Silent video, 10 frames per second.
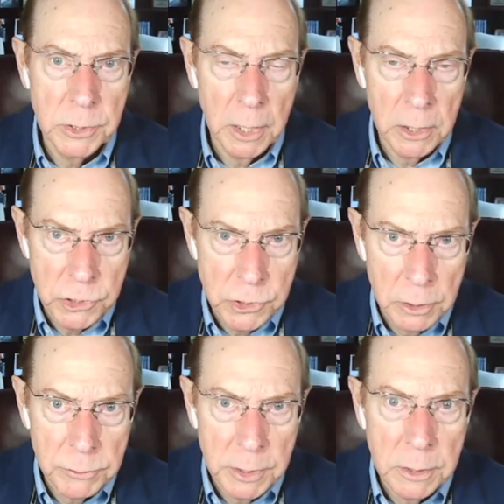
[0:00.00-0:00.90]
as
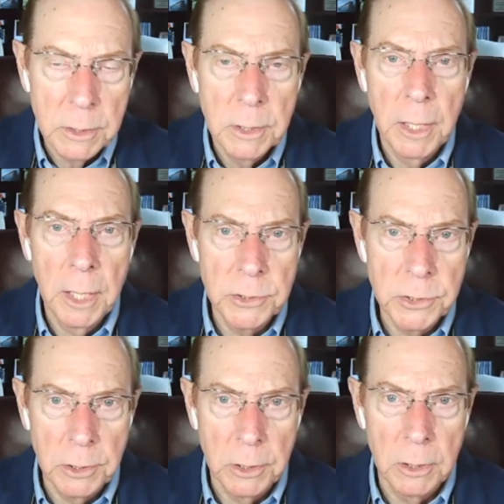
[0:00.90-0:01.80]
children and as
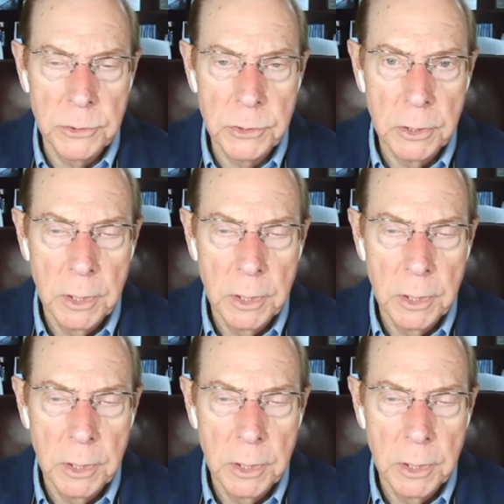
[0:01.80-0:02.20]
adults